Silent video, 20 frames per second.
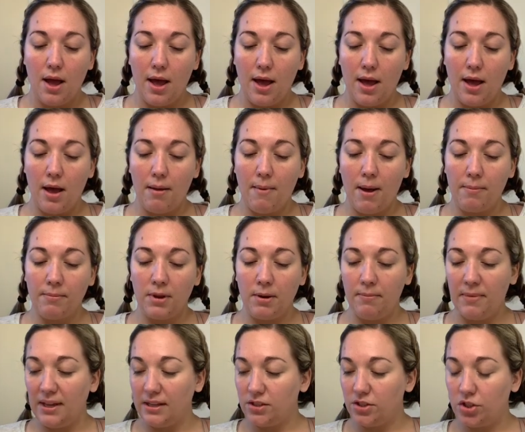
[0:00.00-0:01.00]
I'm going to
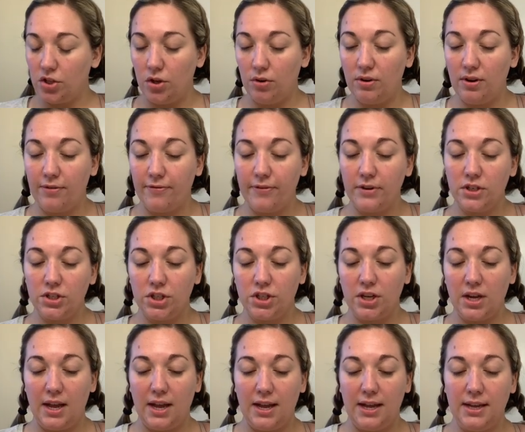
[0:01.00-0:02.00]
mix 2 different
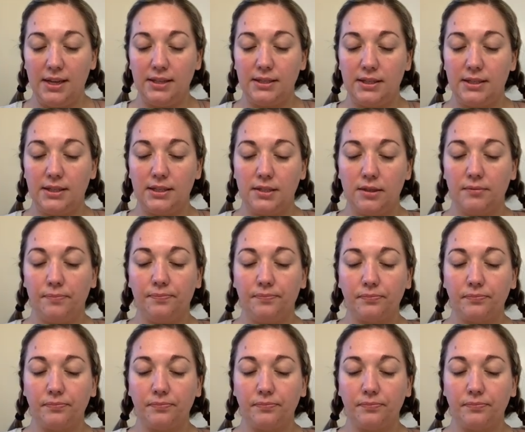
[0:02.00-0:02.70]
shades.